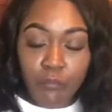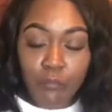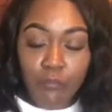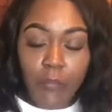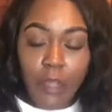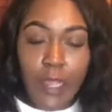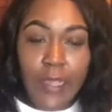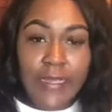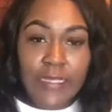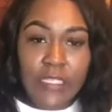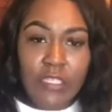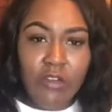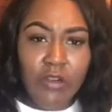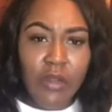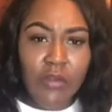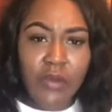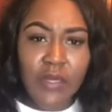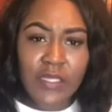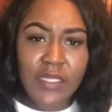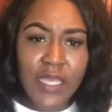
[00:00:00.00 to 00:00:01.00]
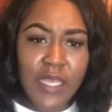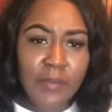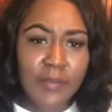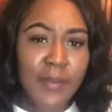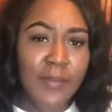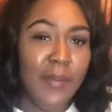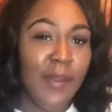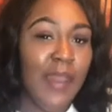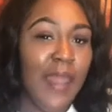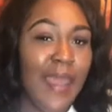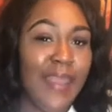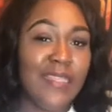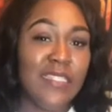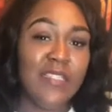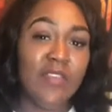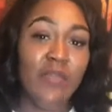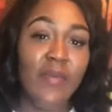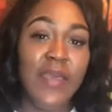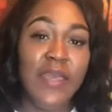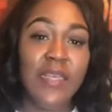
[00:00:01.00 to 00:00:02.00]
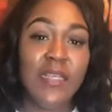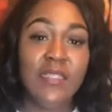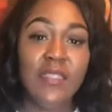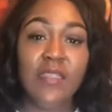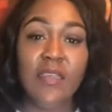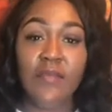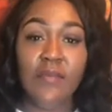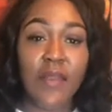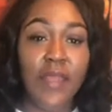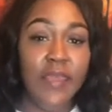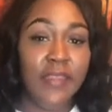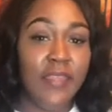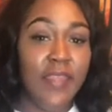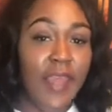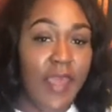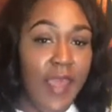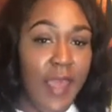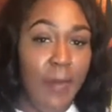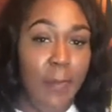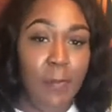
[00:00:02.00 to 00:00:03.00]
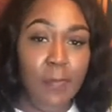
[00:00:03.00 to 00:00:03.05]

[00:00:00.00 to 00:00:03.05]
Instagram want to take people likes away and stuff like that.